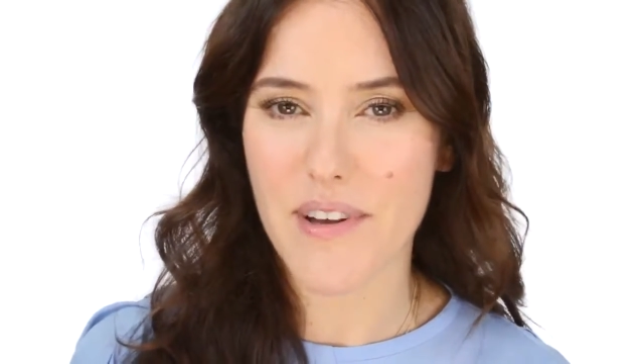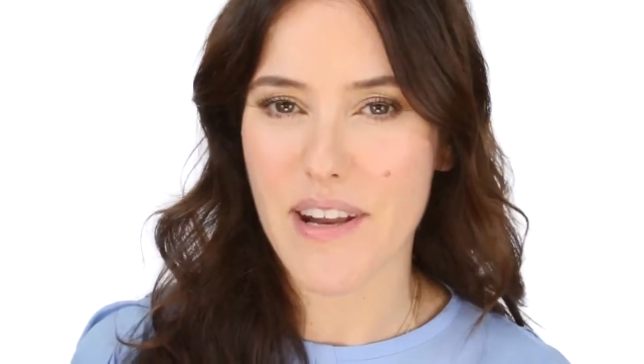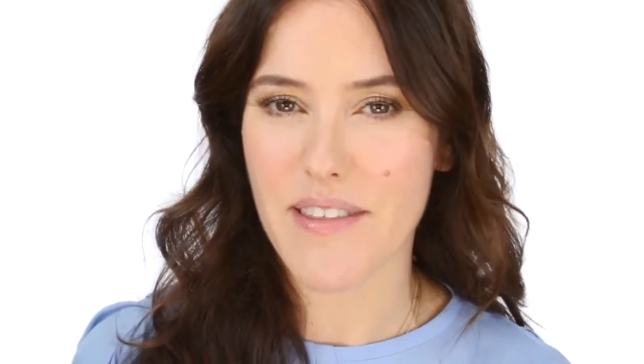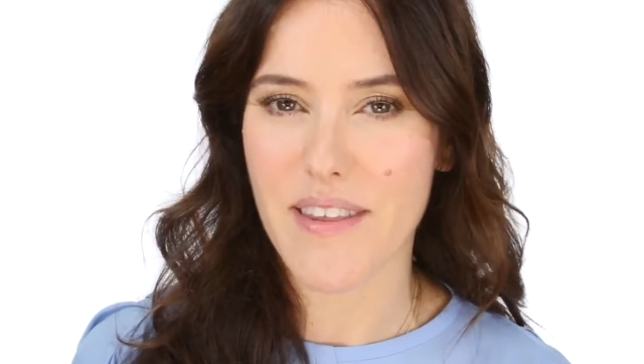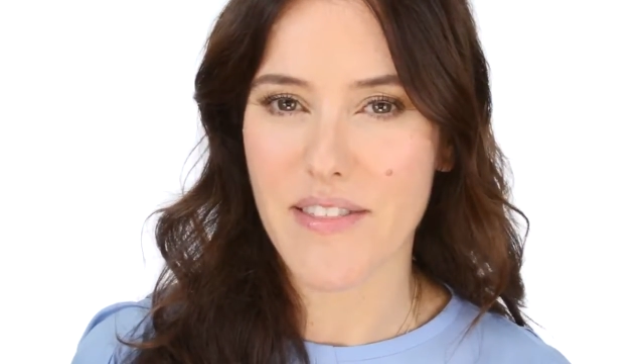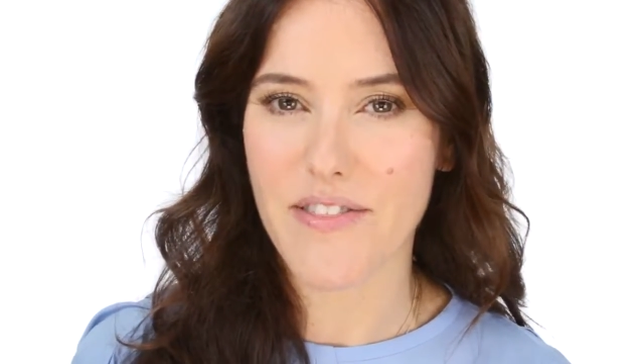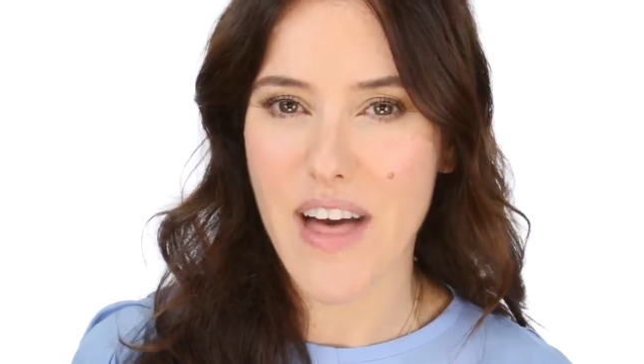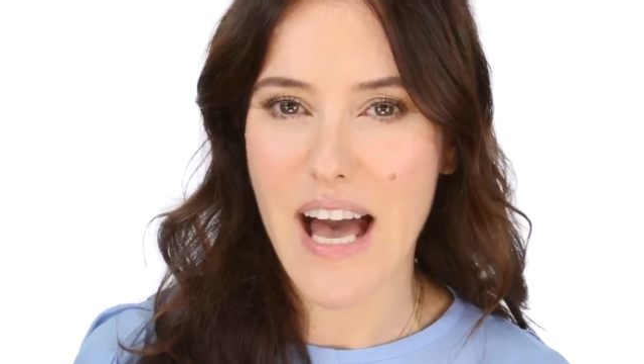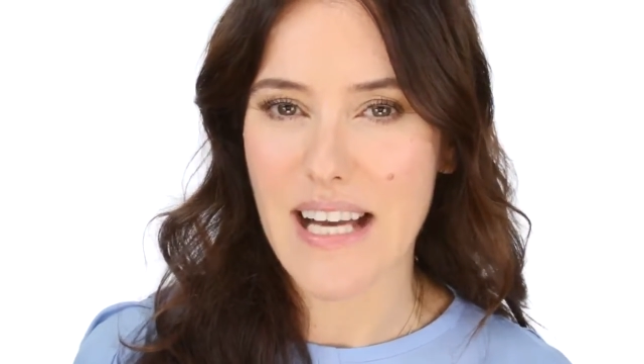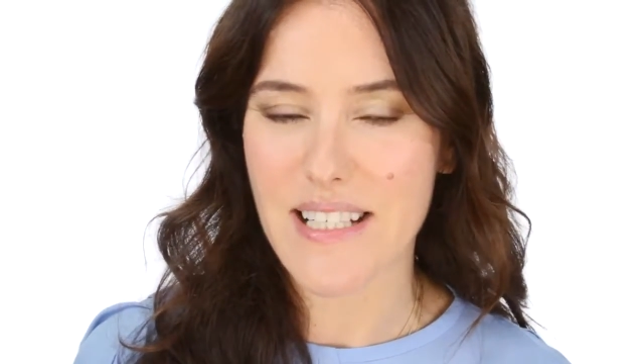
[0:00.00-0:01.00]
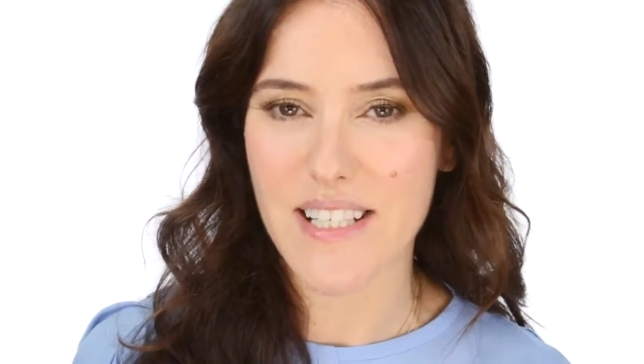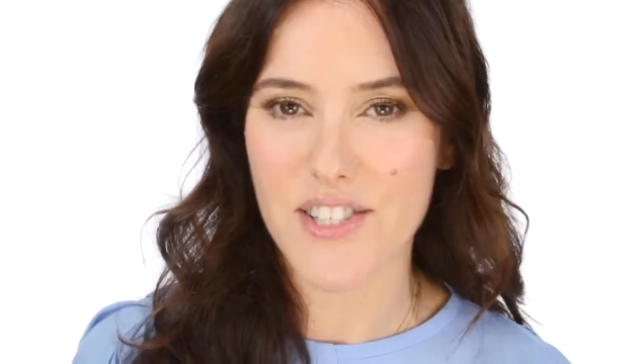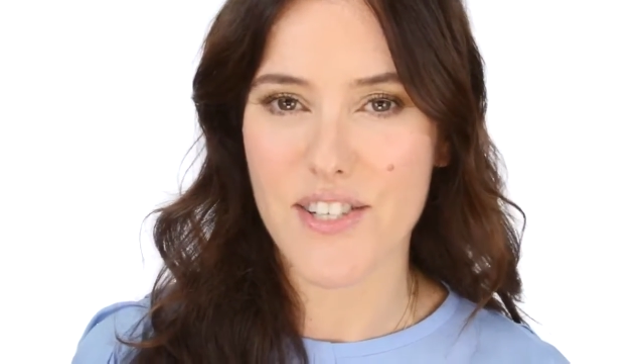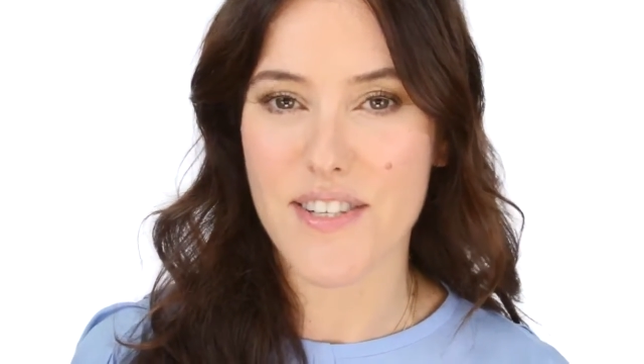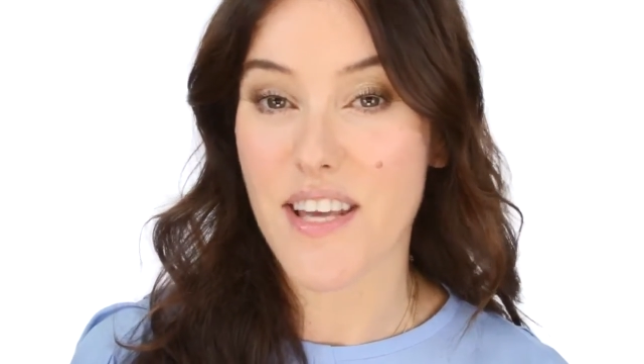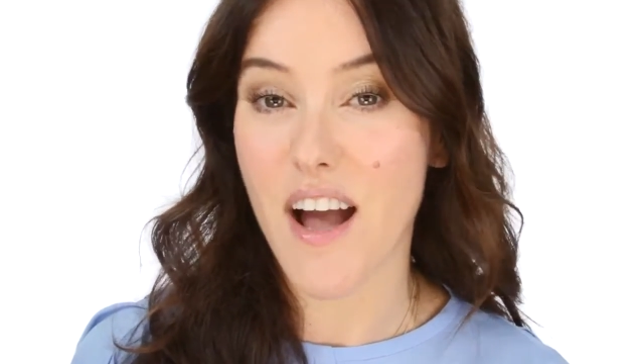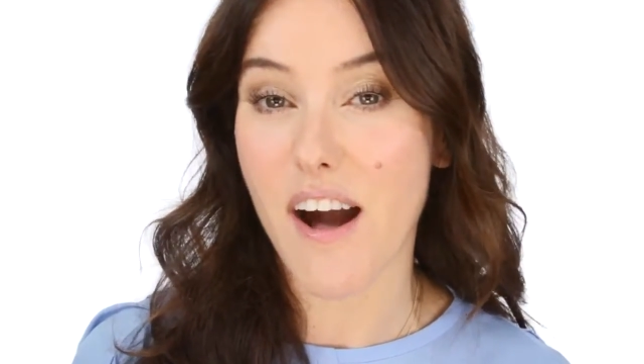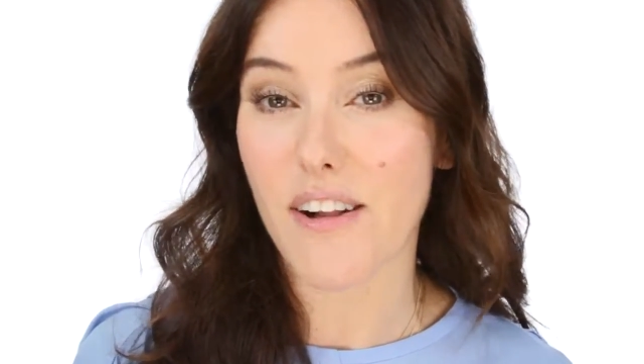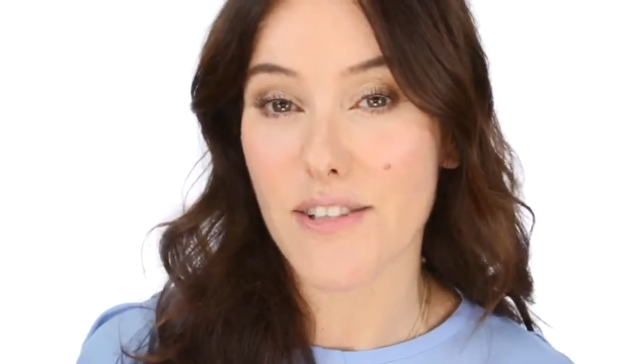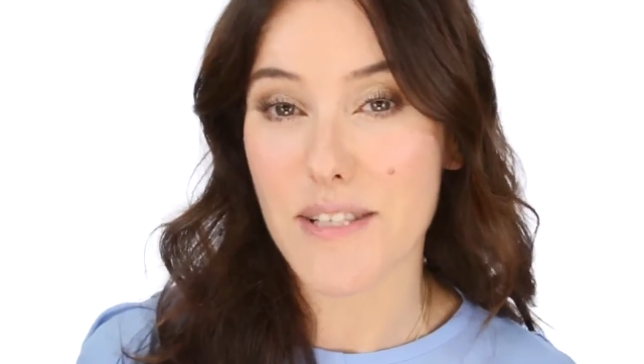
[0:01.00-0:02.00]
And I think that is just the
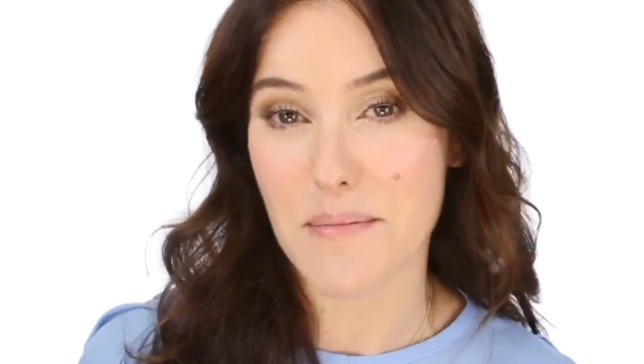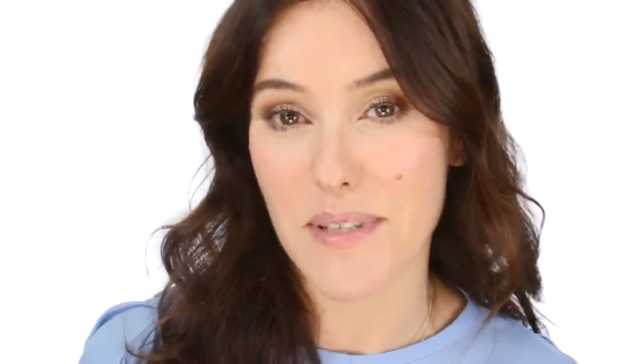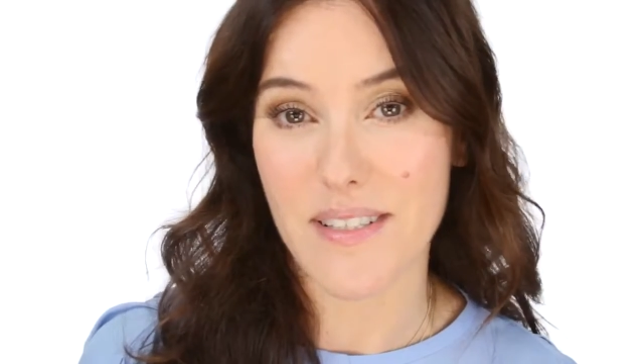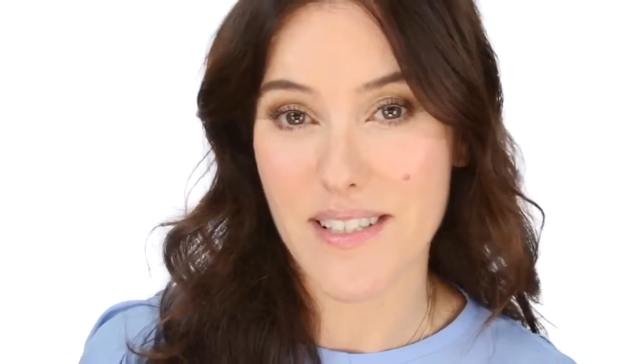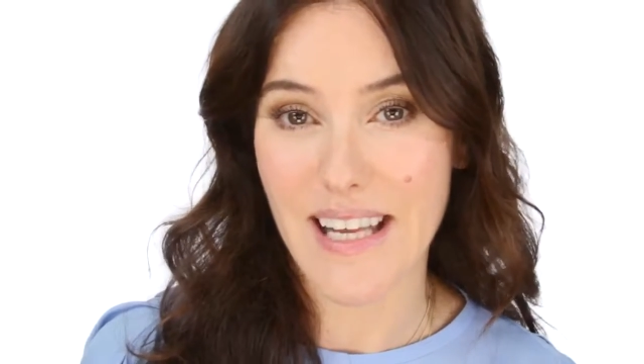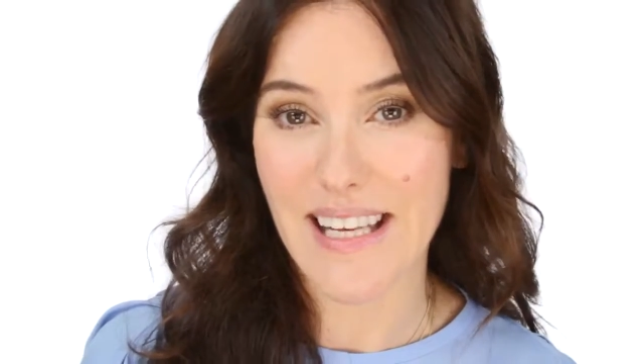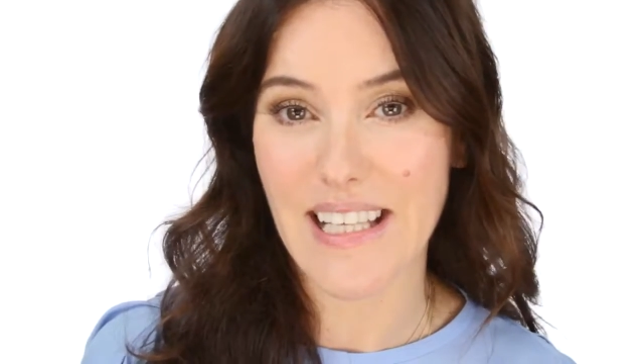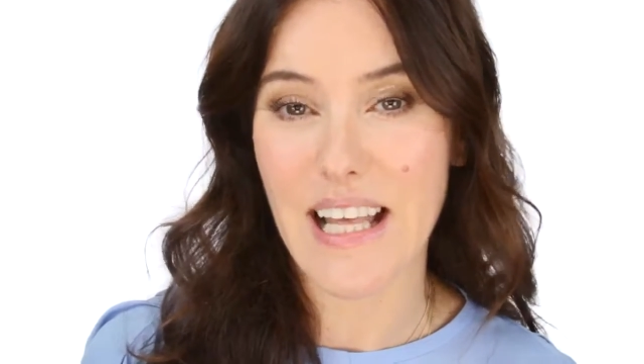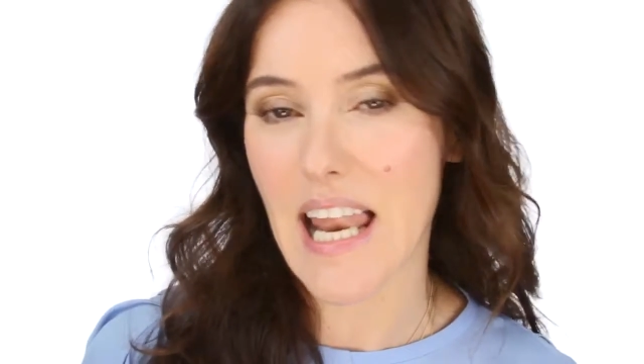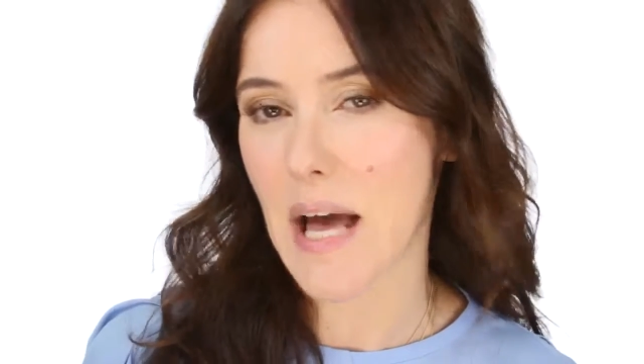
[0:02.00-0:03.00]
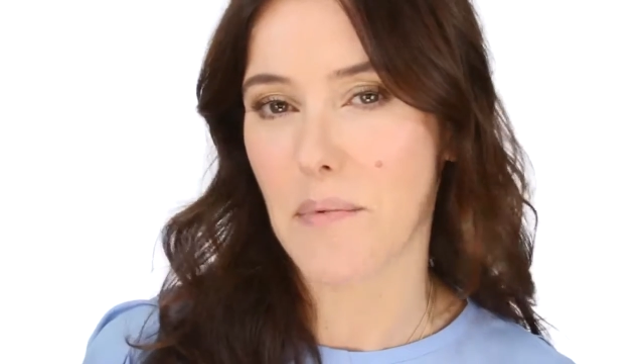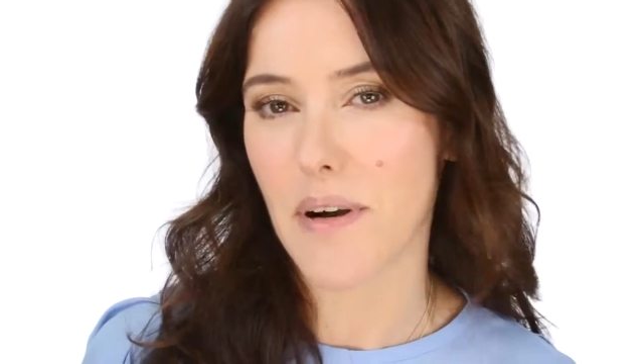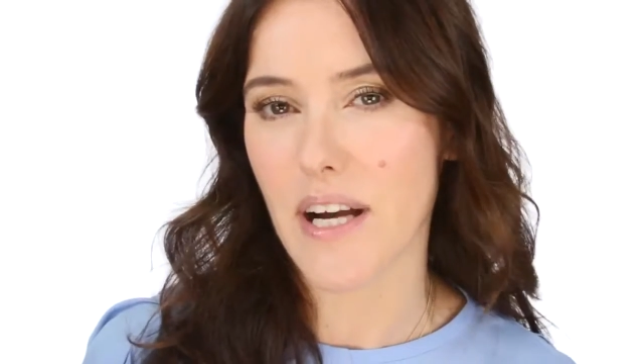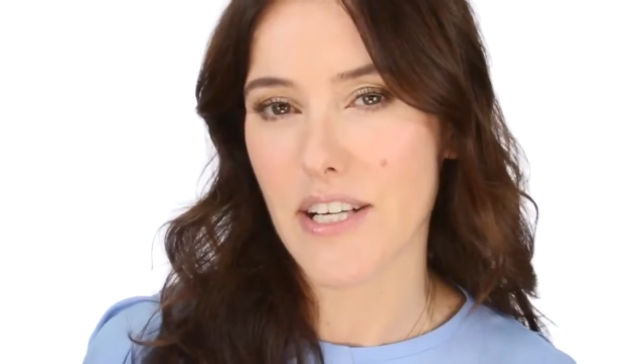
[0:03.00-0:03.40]
ultimate in glamour.